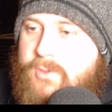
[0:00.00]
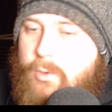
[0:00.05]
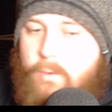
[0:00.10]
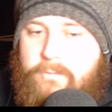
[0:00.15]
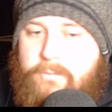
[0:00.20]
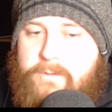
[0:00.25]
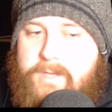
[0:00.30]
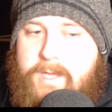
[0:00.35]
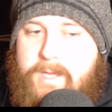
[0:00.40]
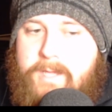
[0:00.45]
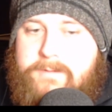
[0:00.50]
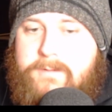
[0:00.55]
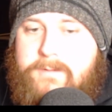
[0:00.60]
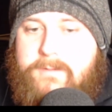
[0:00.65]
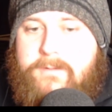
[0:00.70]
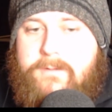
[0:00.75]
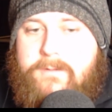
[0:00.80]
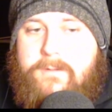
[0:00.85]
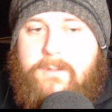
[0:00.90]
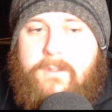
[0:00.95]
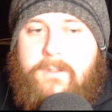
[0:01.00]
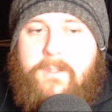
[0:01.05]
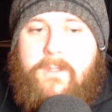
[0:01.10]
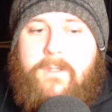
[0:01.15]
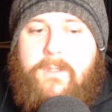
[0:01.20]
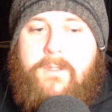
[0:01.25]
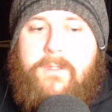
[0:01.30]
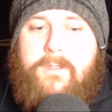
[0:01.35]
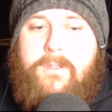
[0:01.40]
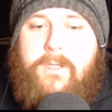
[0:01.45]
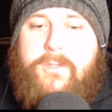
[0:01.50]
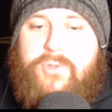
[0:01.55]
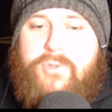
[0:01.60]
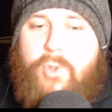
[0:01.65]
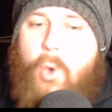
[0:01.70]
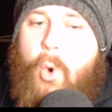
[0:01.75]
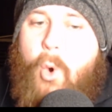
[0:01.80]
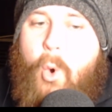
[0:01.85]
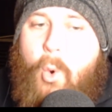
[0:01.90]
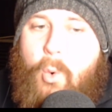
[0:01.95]
for that. Let's
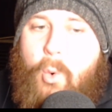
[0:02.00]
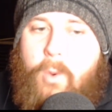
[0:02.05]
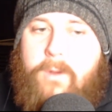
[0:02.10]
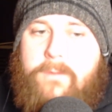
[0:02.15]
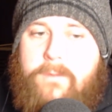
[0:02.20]
go.